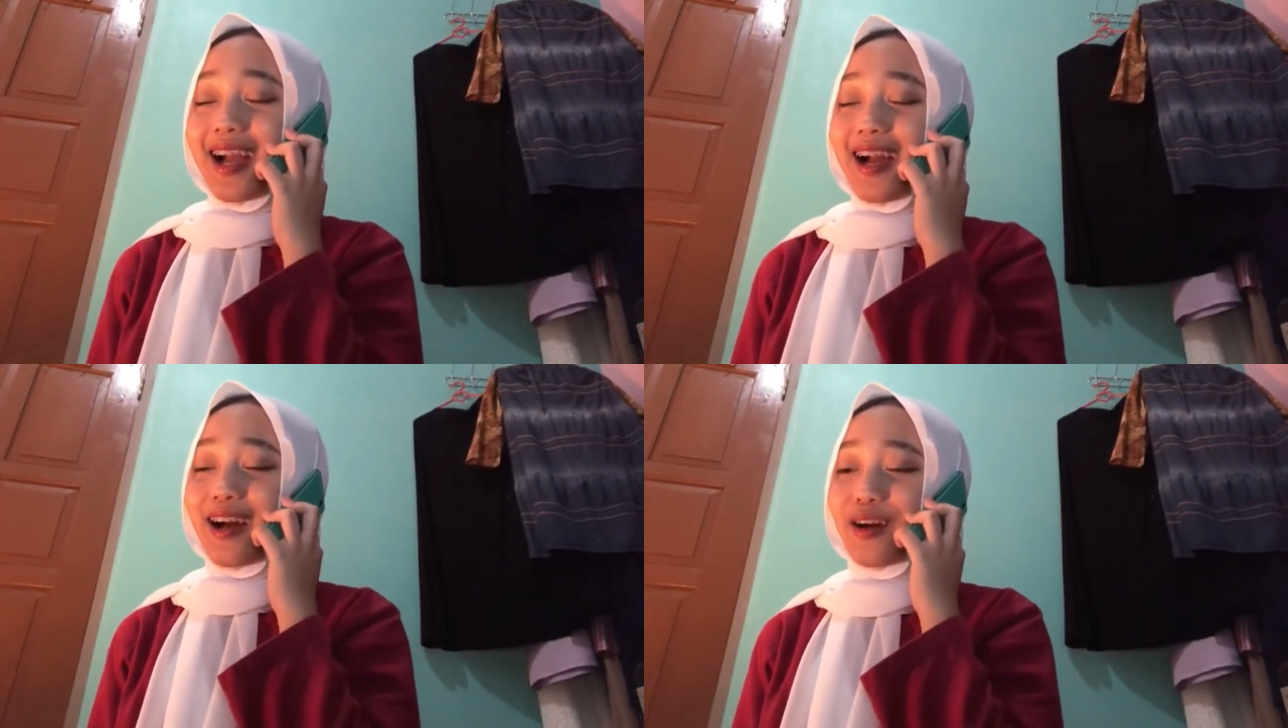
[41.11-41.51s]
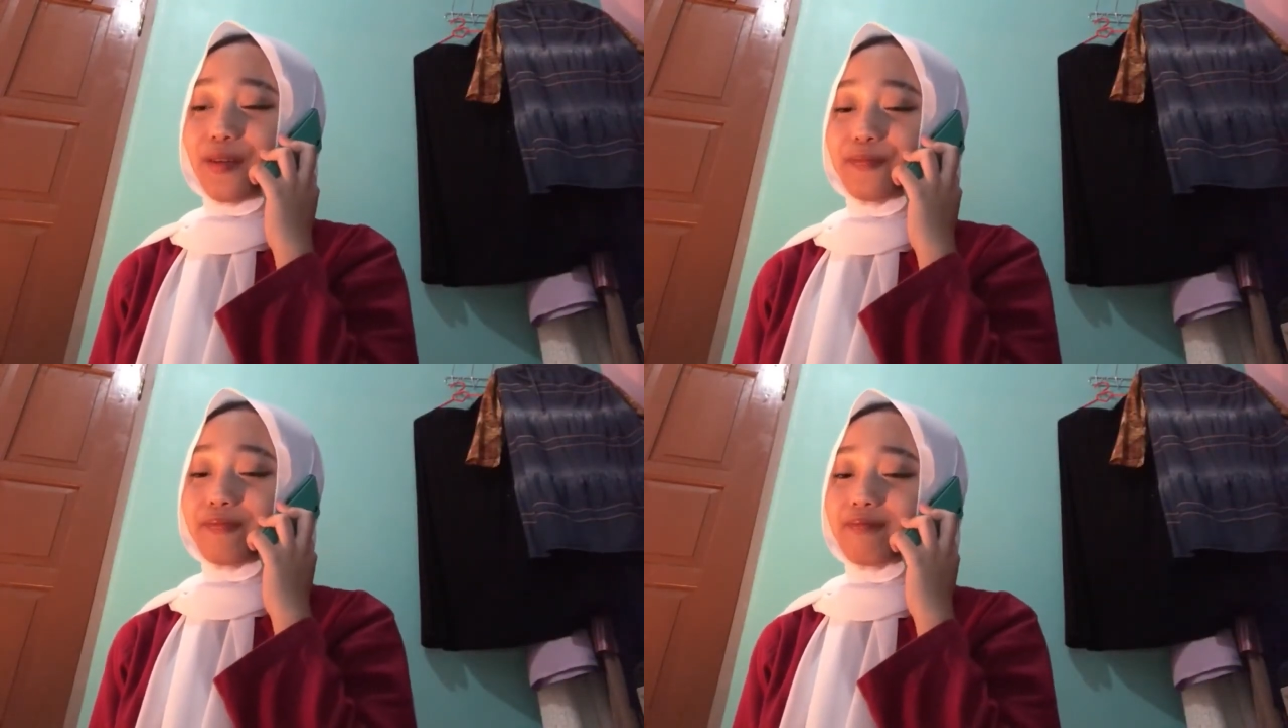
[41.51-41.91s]

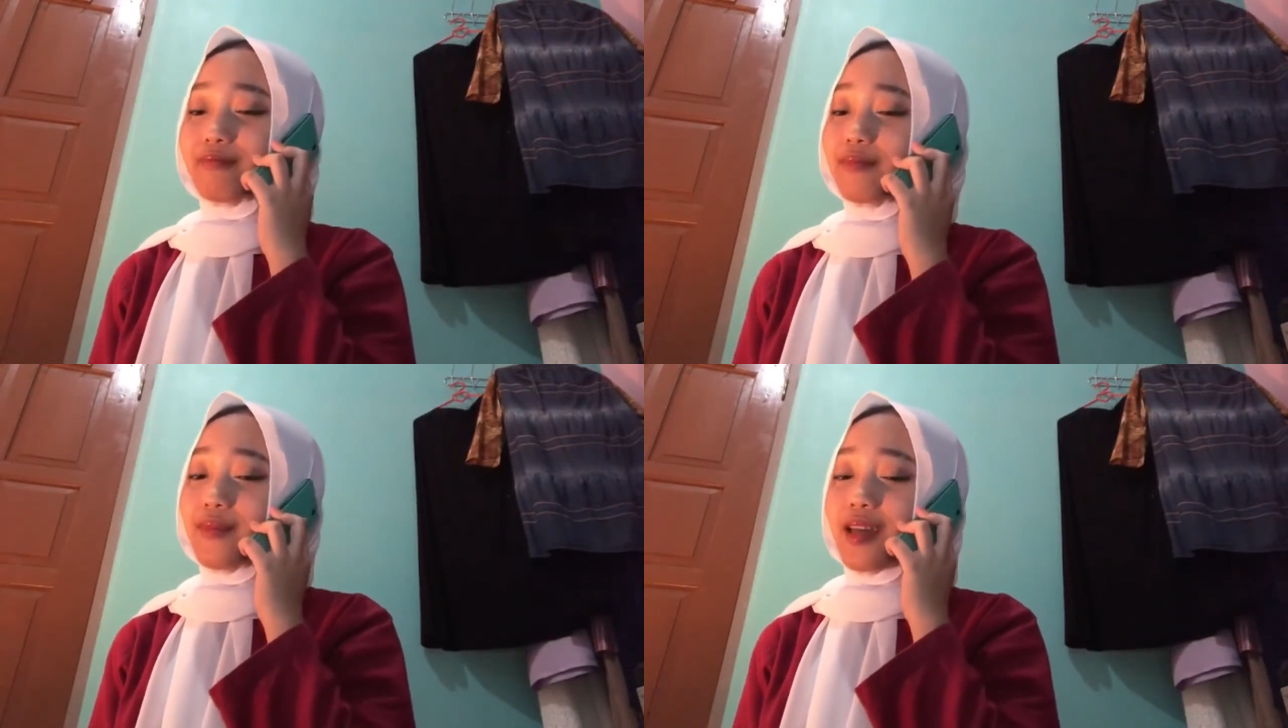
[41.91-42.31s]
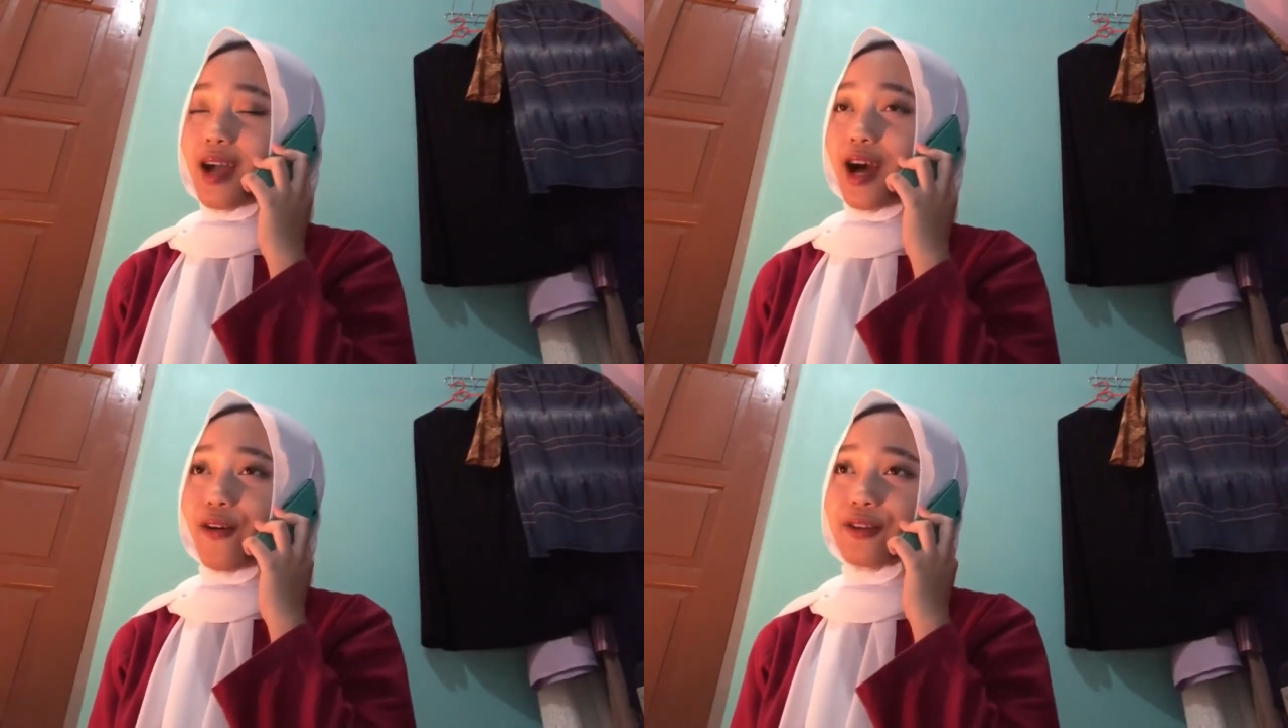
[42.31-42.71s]
Um,
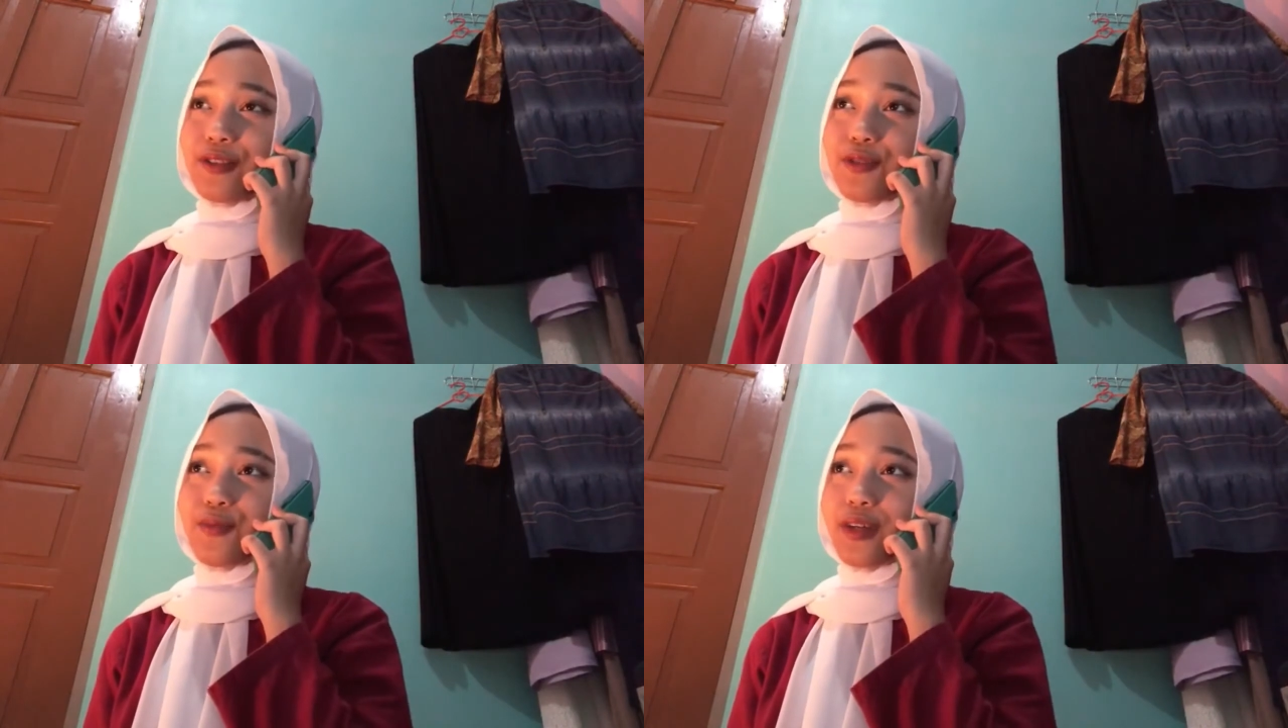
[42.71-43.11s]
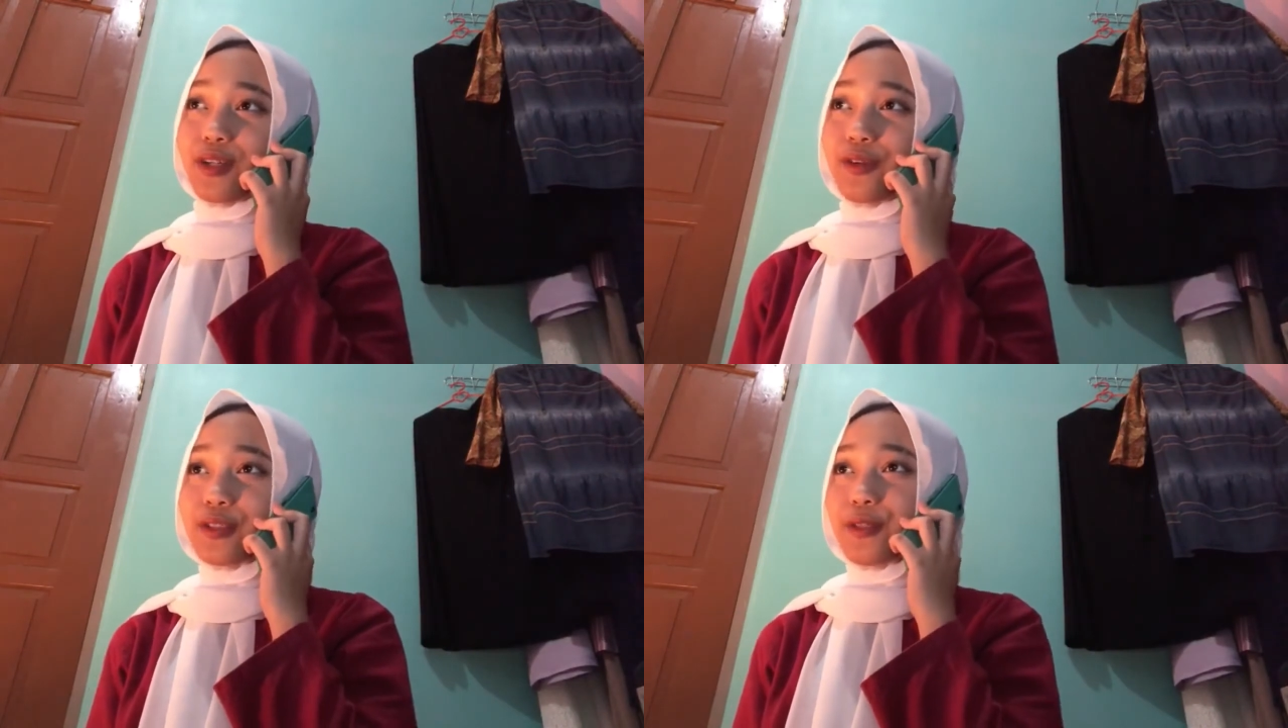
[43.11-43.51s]
I want to make a
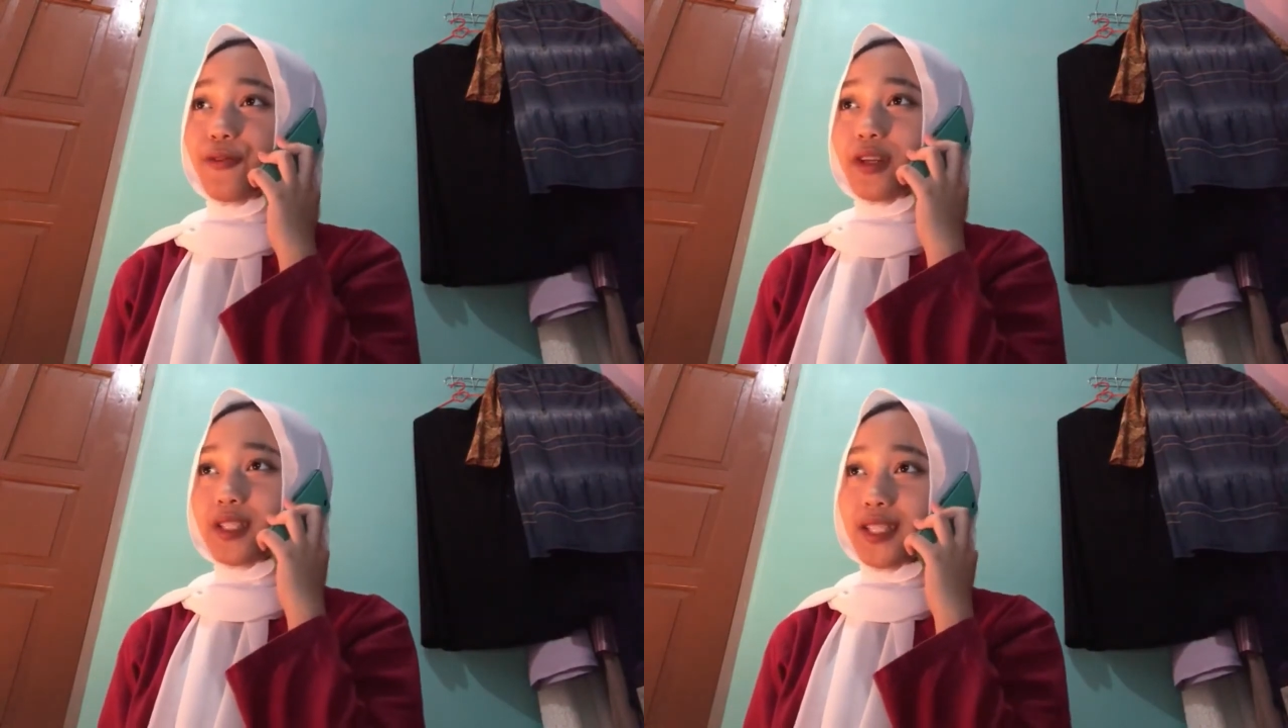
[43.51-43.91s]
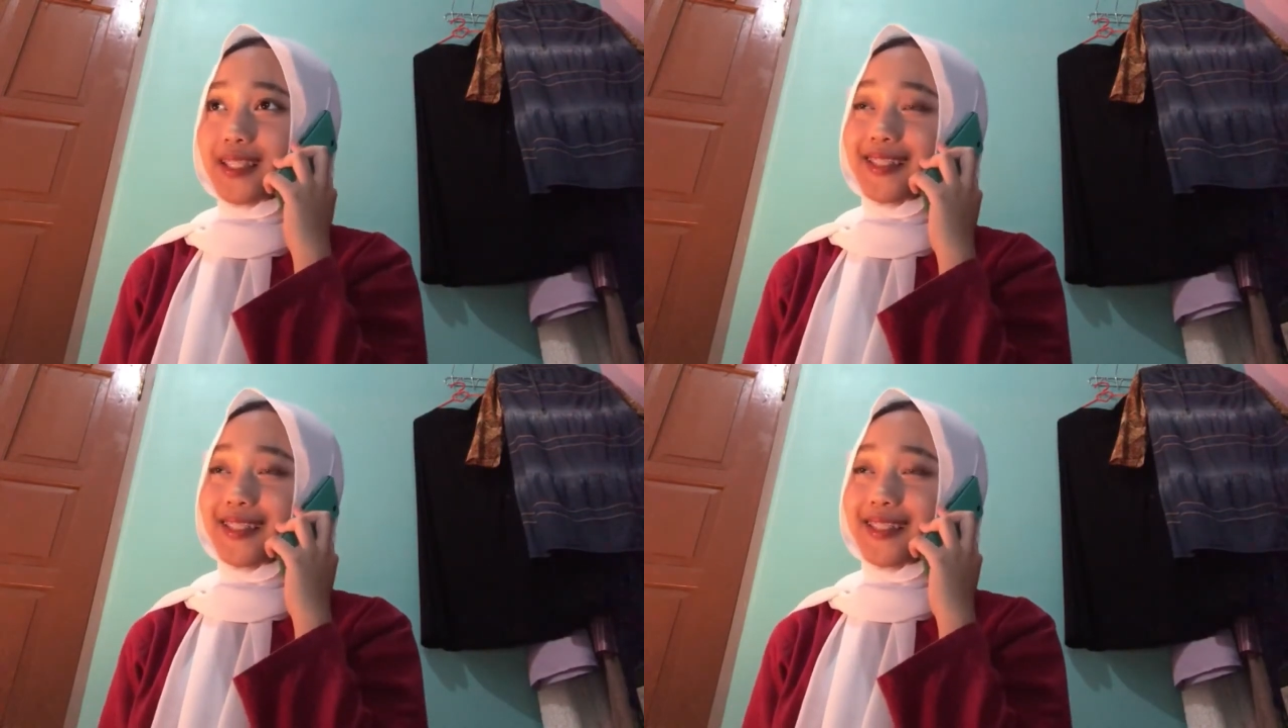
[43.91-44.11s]
reservation.